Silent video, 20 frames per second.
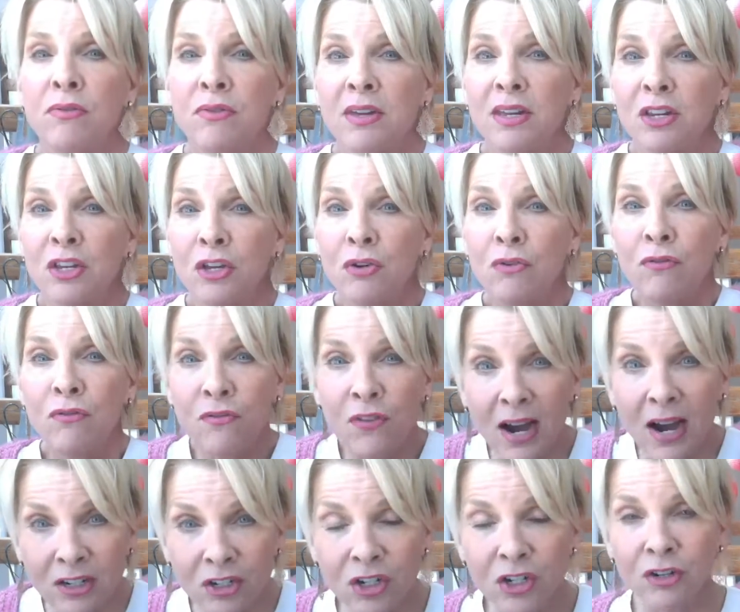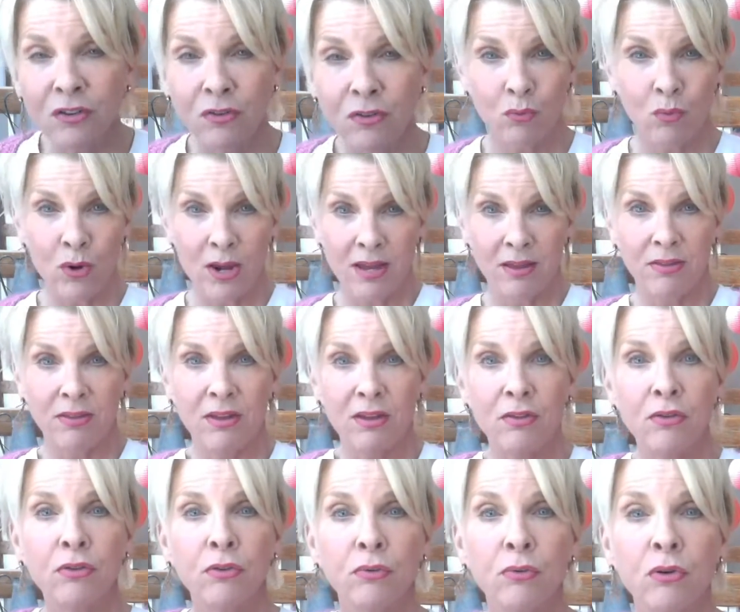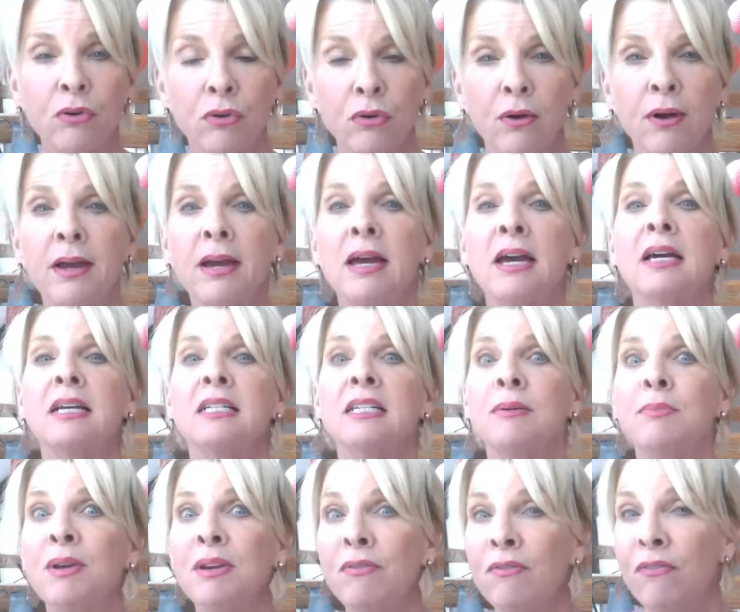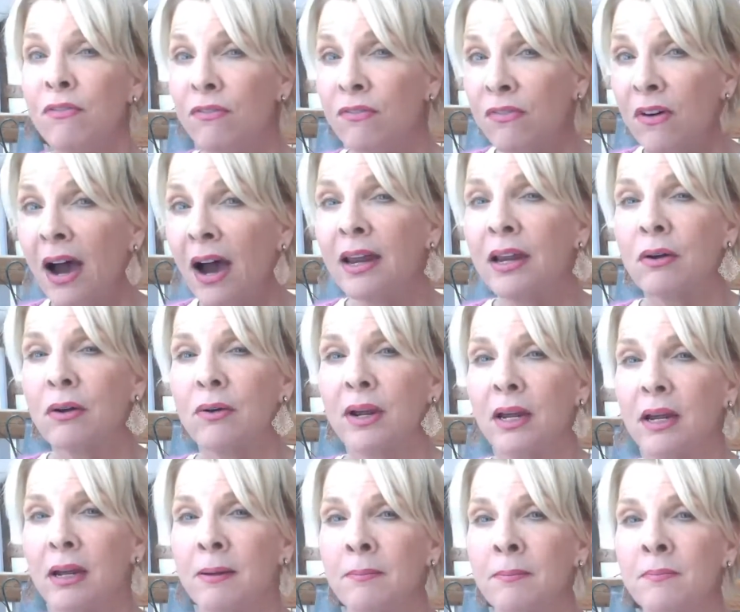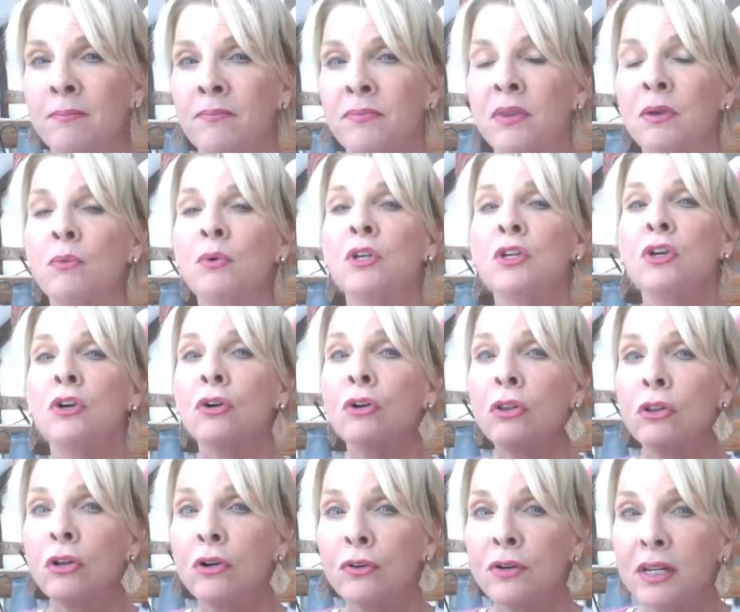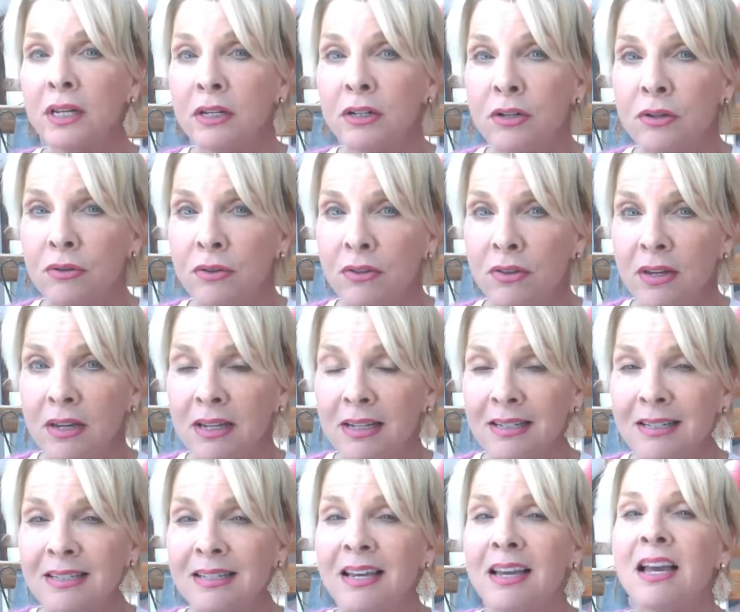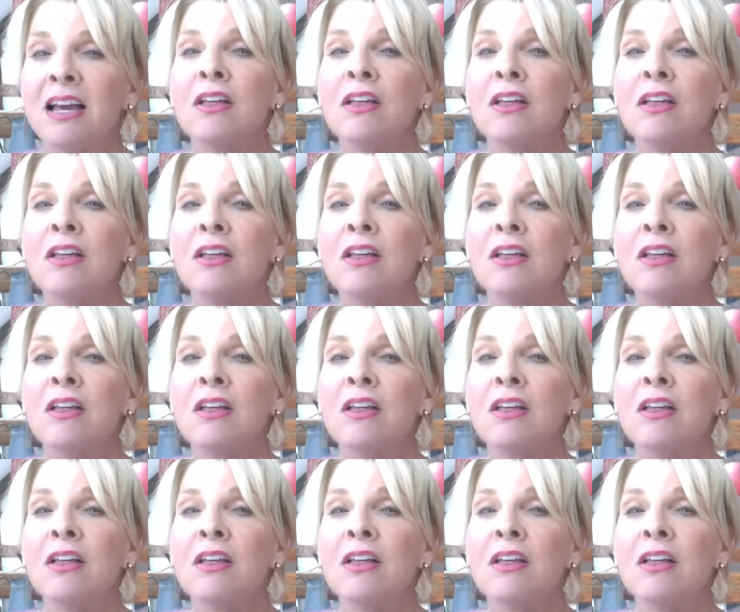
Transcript: you function with and through to be firing when you're learning new things,